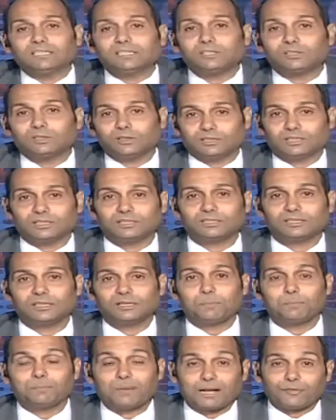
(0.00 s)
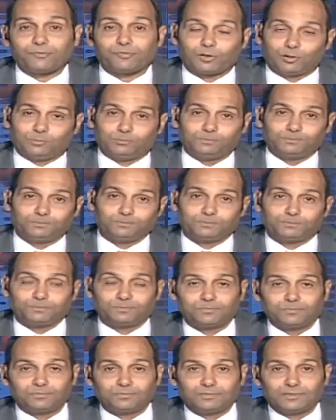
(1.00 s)
student, perfume.
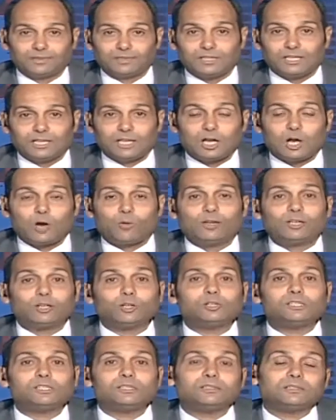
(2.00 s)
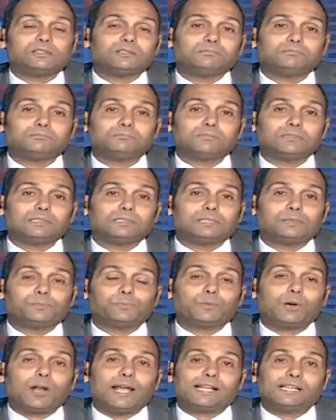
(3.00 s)
When you
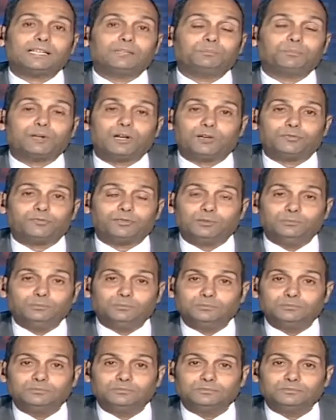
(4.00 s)
spray perfume,